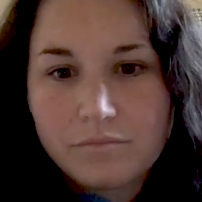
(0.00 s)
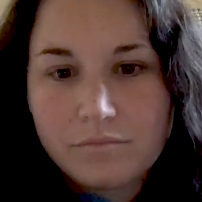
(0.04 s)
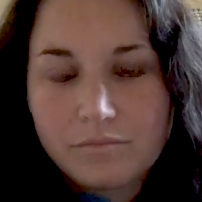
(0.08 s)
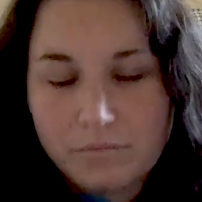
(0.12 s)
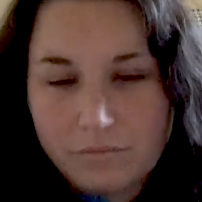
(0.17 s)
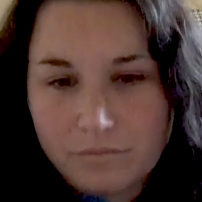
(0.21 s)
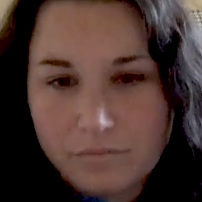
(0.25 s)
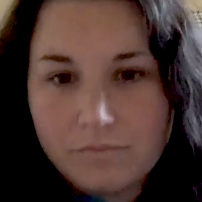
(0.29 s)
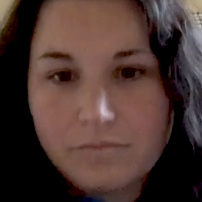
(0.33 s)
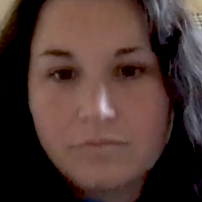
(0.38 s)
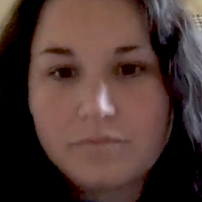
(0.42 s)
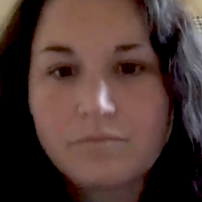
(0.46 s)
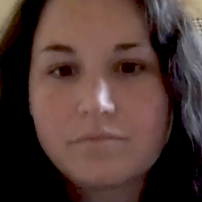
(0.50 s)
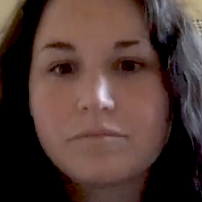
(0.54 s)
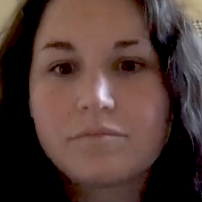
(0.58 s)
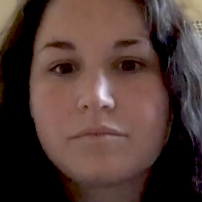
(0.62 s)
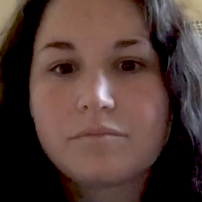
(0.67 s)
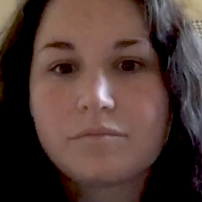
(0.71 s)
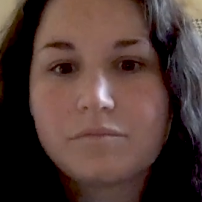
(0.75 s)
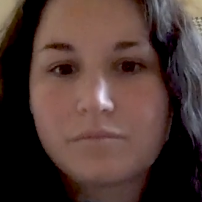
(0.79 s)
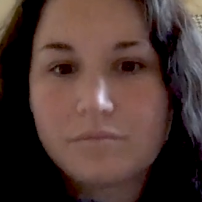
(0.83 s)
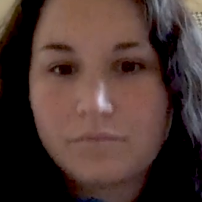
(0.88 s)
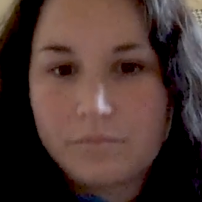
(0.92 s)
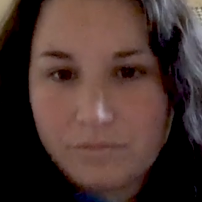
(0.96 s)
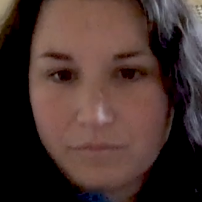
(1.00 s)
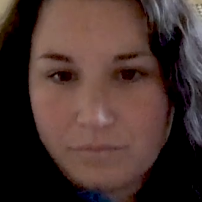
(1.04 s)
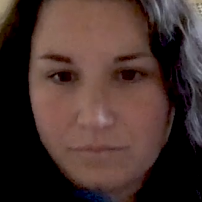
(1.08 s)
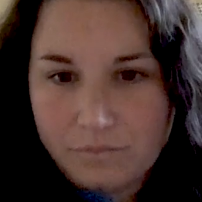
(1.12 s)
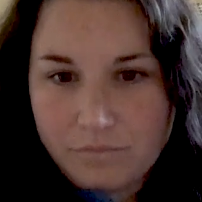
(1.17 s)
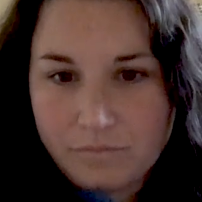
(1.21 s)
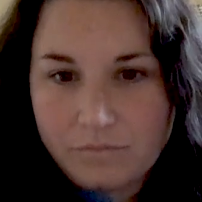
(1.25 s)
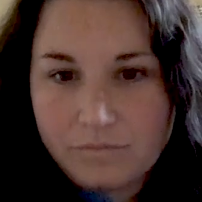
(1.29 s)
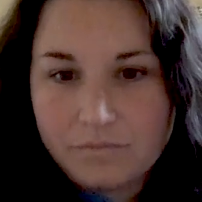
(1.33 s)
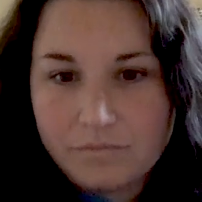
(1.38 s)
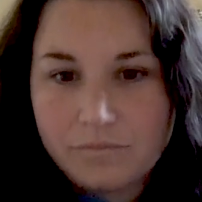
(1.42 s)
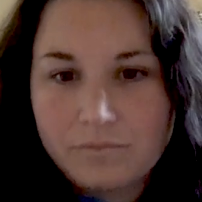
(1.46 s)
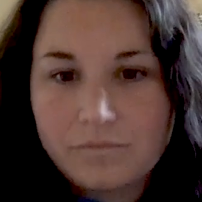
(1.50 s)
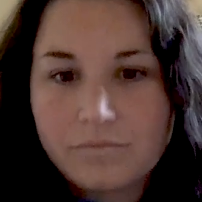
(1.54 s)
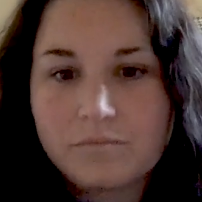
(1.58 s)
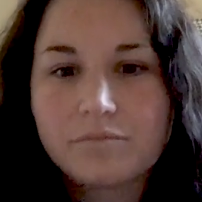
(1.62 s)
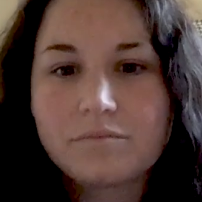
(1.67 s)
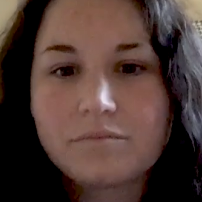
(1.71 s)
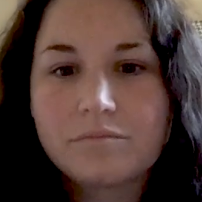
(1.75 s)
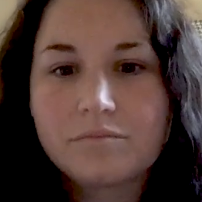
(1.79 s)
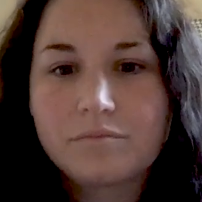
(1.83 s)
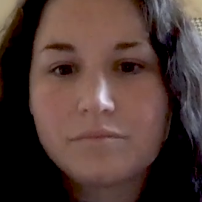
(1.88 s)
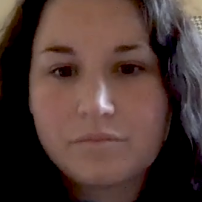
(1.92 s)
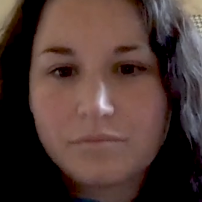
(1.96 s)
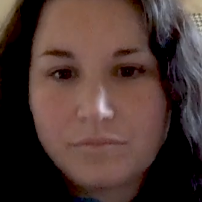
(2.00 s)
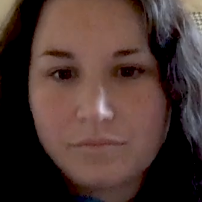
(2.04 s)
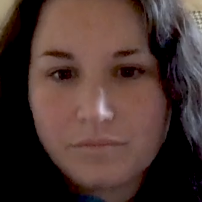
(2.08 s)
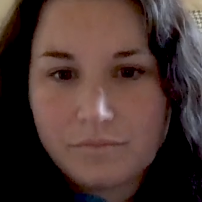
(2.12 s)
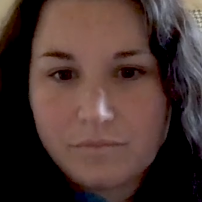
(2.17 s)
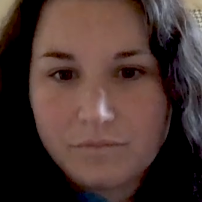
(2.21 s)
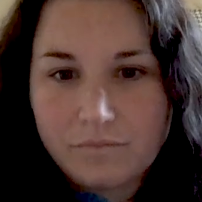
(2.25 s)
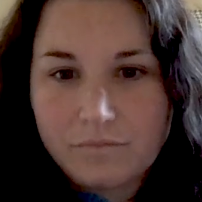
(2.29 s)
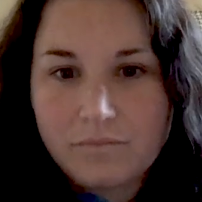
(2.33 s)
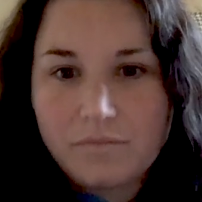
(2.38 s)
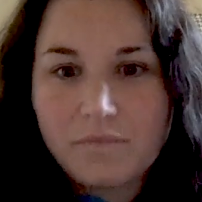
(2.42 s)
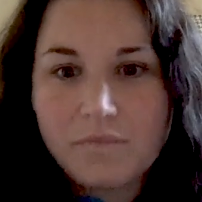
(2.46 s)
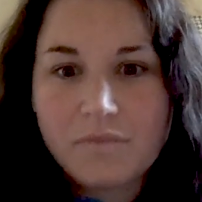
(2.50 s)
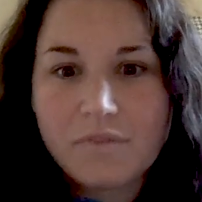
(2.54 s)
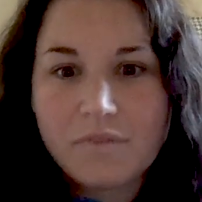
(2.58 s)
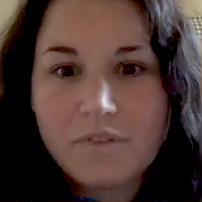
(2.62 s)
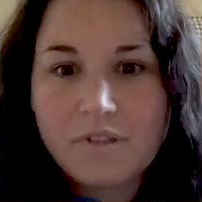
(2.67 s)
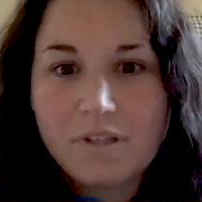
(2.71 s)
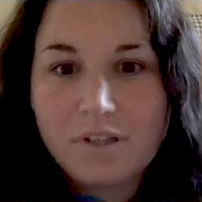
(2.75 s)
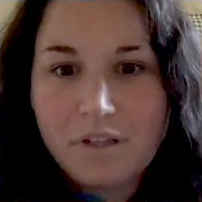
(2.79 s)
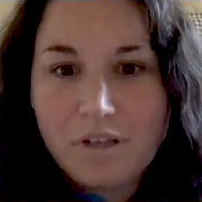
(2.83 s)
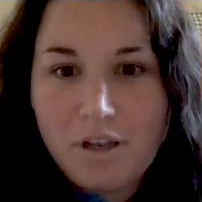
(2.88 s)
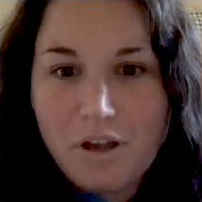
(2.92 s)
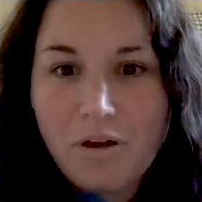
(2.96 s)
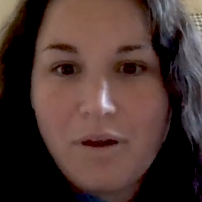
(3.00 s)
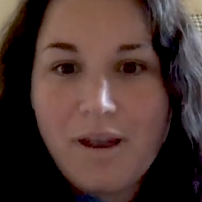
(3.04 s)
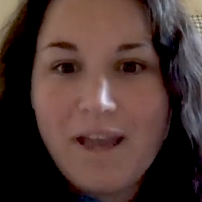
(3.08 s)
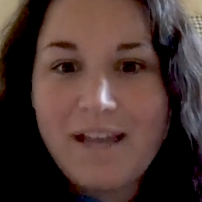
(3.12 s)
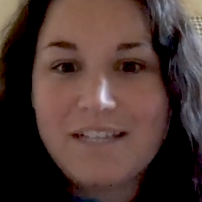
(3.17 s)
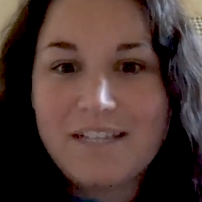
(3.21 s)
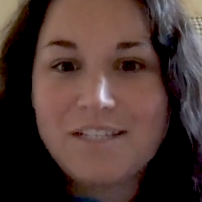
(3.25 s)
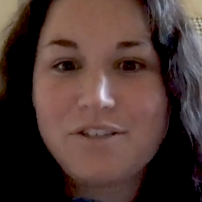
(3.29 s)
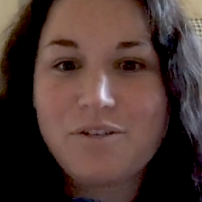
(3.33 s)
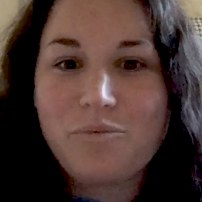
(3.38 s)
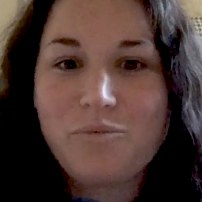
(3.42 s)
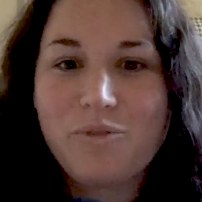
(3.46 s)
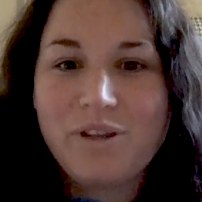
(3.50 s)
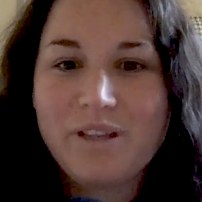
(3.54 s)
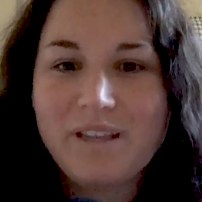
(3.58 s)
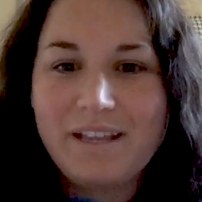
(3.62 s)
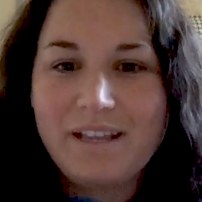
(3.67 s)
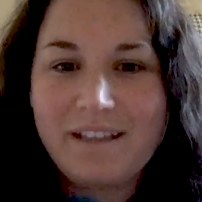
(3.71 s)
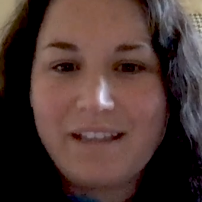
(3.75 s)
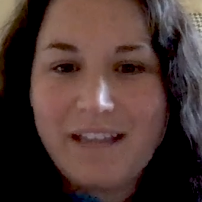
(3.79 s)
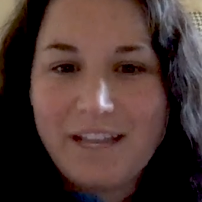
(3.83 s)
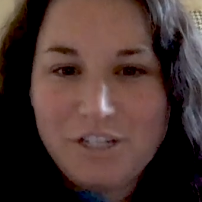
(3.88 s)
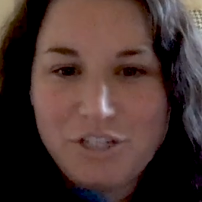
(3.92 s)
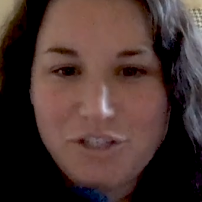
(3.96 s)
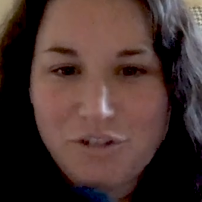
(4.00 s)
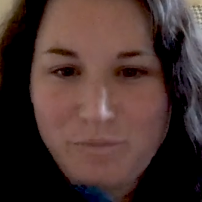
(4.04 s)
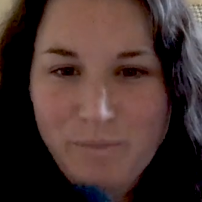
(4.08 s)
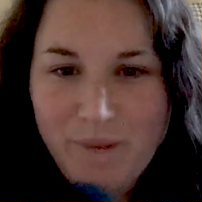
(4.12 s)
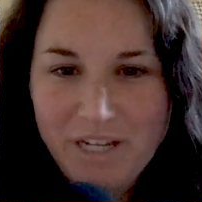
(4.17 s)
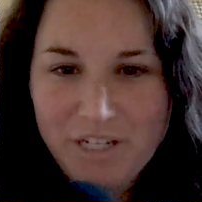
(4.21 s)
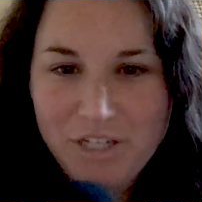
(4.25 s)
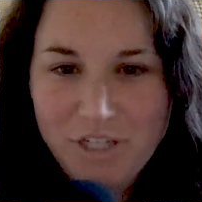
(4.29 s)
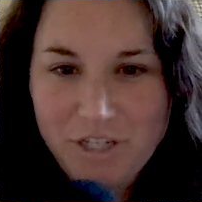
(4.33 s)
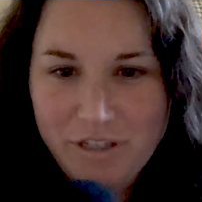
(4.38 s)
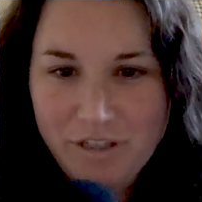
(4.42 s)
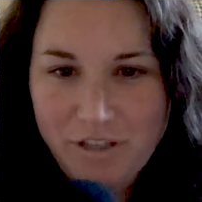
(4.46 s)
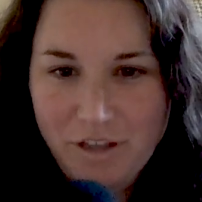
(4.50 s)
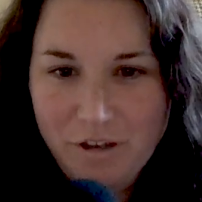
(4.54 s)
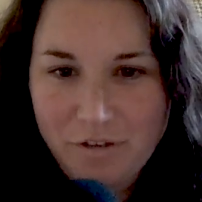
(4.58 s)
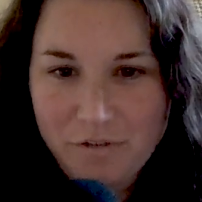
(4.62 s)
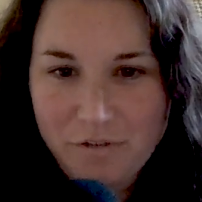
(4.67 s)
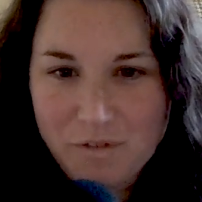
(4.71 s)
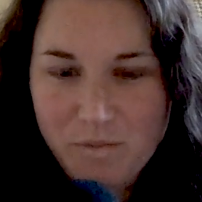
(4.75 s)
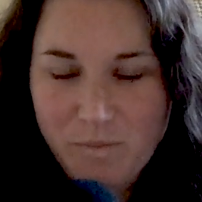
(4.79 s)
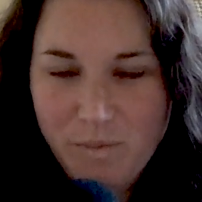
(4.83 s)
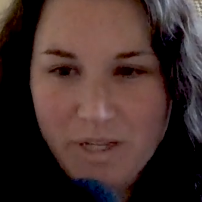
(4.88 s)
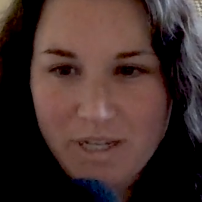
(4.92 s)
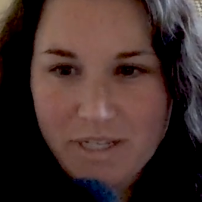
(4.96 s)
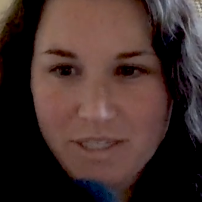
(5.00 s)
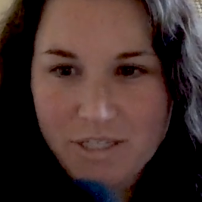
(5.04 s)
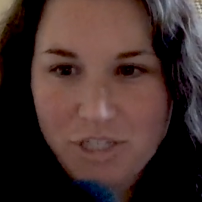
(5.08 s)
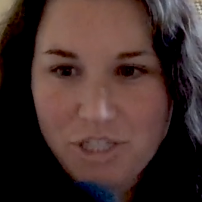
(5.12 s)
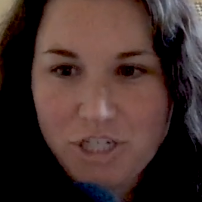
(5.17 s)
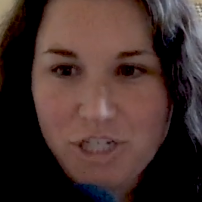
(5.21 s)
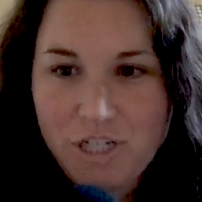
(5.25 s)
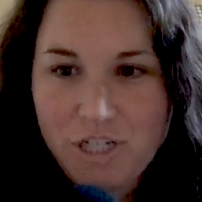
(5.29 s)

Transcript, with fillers: that ADHDers go through. Okay, so I'm really glad you mentioned those because